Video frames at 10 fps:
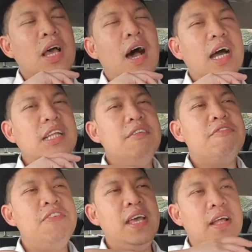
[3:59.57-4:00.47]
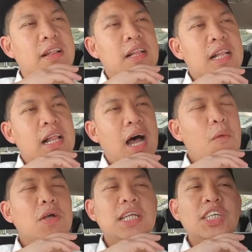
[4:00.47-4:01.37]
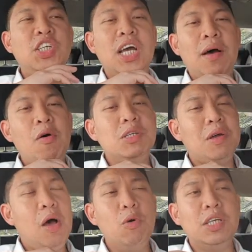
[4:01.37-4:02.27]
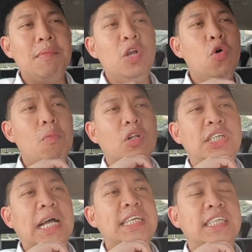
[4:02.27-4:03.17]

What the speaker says: I didn't feel. I wasn't my normal chatty